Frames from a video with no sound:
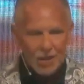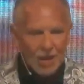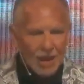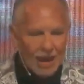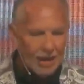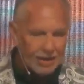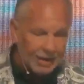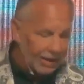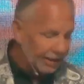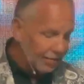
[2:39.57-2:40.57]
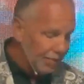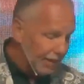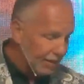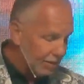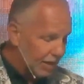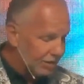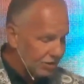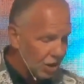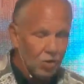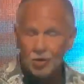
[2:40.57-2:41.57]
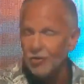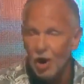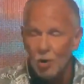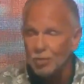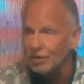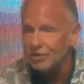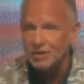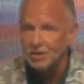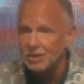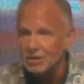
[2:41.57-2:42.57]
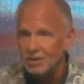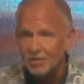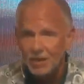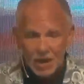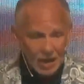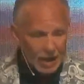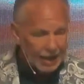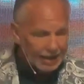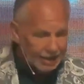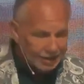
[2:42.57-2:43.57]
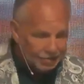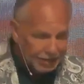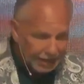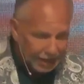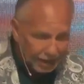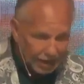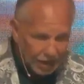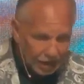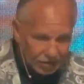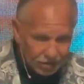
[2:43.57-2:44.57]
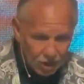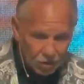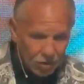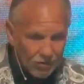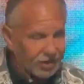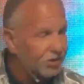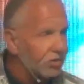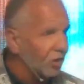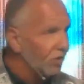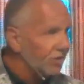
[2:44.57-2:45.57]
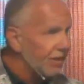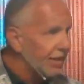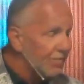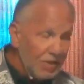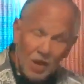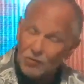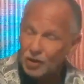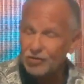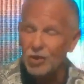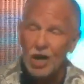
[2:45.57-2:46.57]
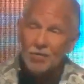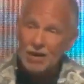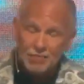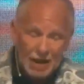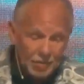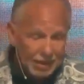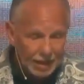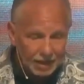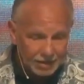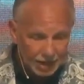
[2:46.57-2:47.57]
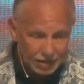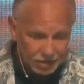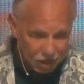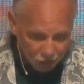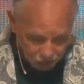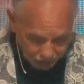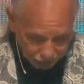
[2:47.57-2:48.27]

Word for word: And, and it can be a, a stone of hopelessness, uh, it can be a, a stone of uncertainty. For some, it may be a, a stone of